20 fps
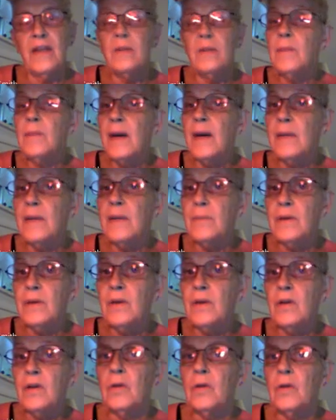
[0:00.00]
might be
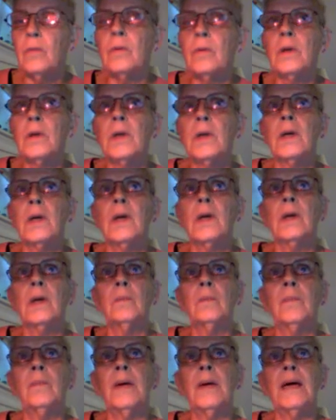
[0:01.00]
new,
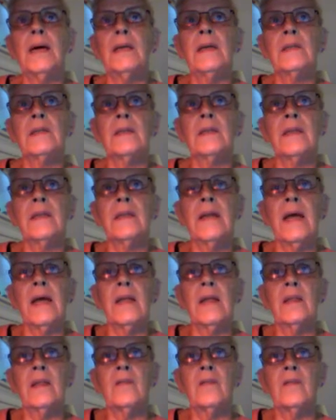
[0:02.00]
but
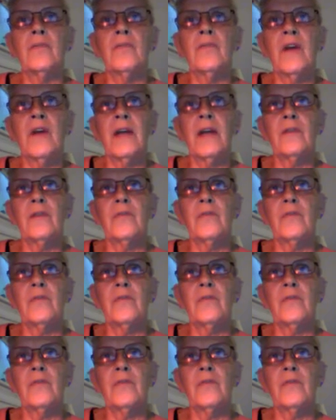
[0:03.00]
that the fight,